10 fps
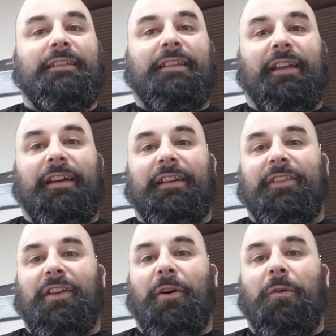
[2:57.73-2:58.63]
the
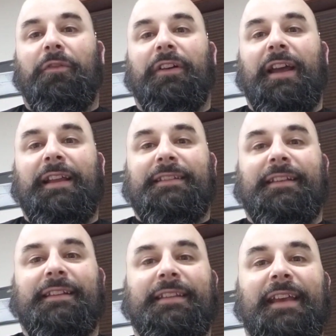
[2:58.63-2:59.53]
the overnight
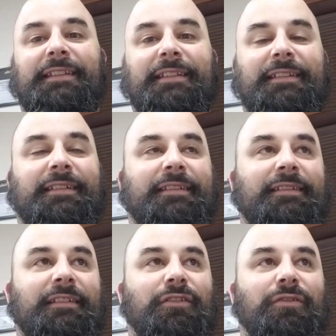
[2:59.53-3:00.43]
successes
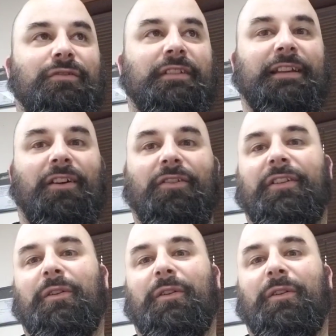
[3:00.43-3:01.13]
usually aren't